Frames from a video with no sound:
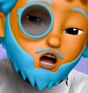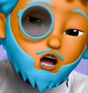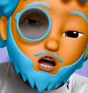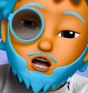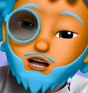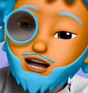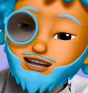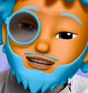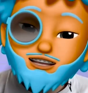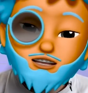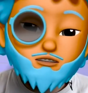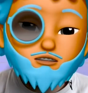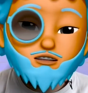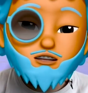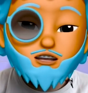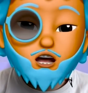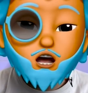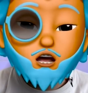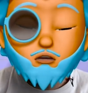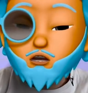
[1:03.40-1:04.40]
Like this
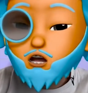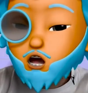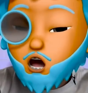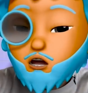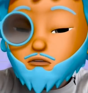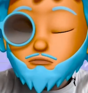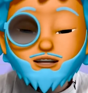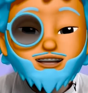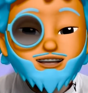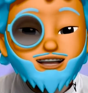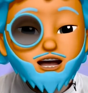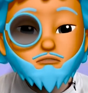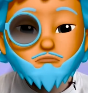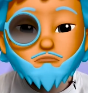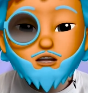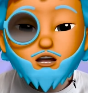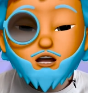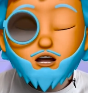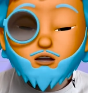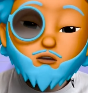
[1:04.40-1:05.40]
video, comment down
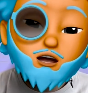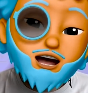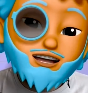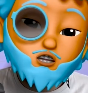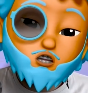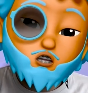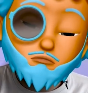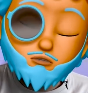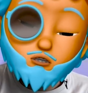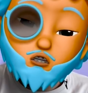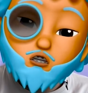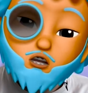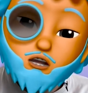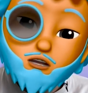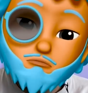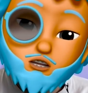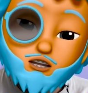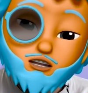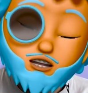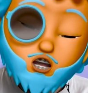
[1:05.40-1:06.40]
below and
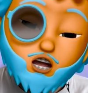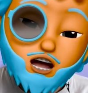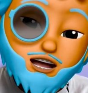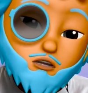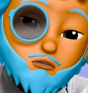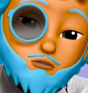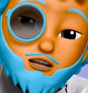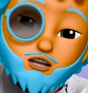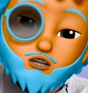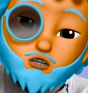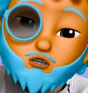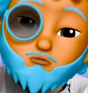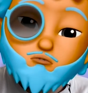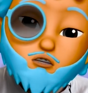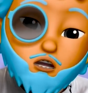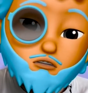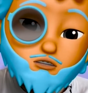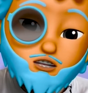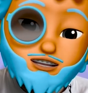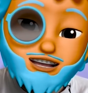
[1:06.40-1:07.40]
subscribe to the channel. It is the
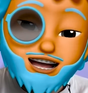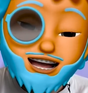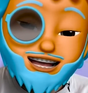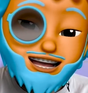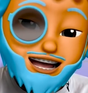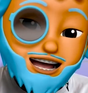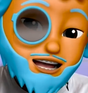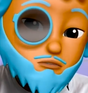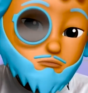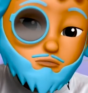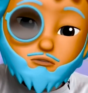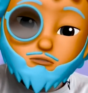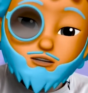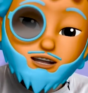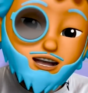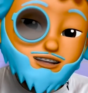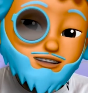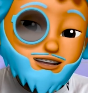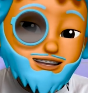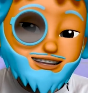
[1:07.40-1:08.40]
road to 10K. When we
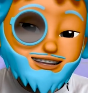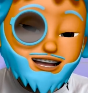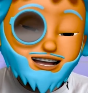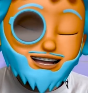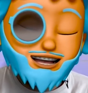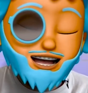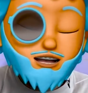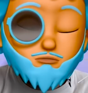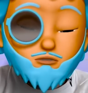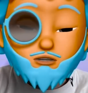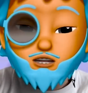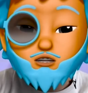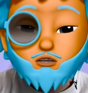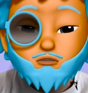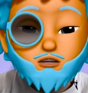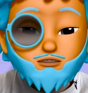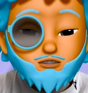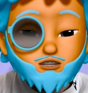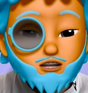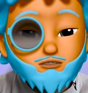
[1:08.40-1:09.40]
hit that 10K, we
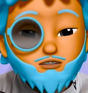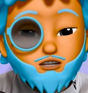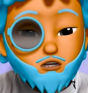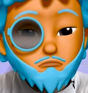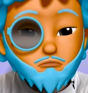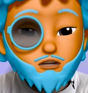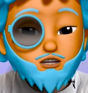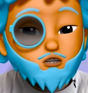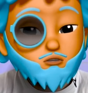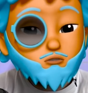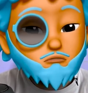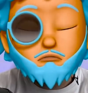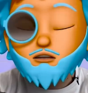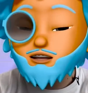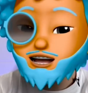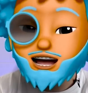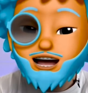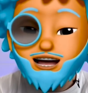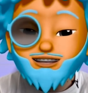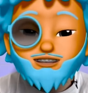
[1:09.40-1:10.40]
do have something special
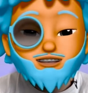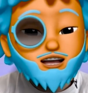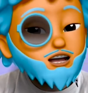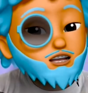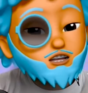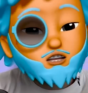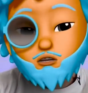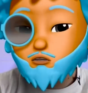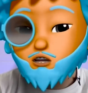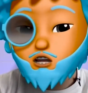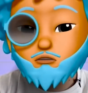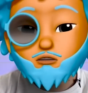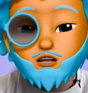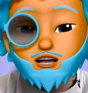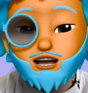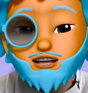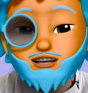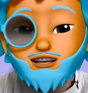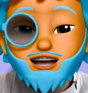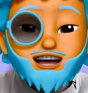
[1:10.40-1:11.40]
planned. The quicker we
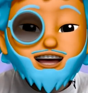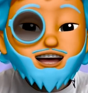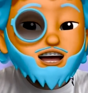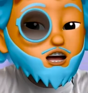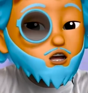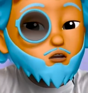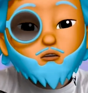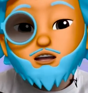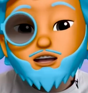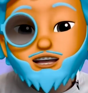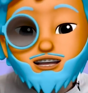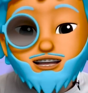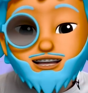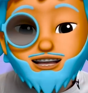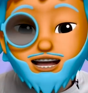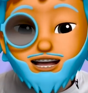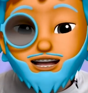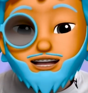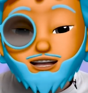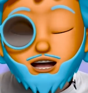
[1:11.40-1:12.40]
get there, the quicker you
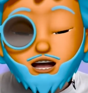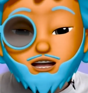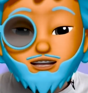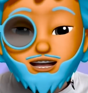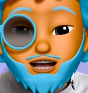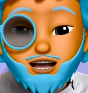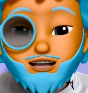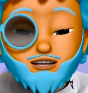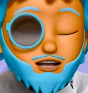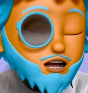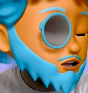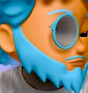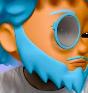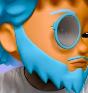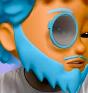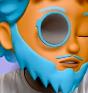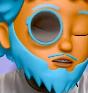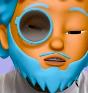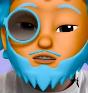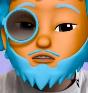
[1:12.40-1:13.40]
get it, okay?
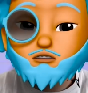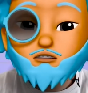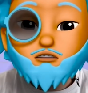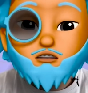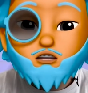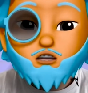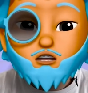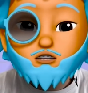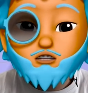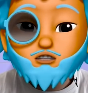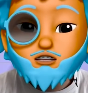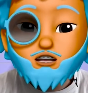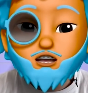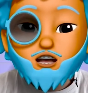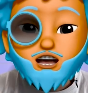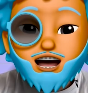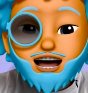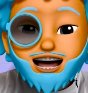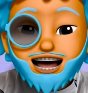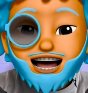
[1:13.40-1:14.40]
But first things first,
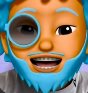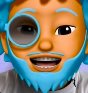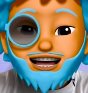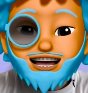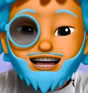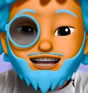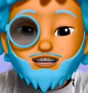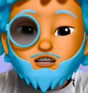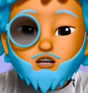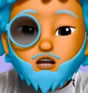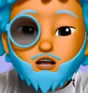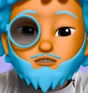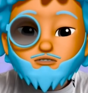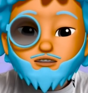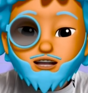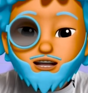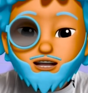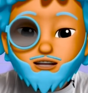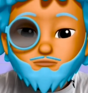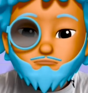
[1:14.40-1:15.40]
let's dive
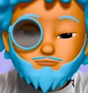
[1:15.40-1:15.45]
in.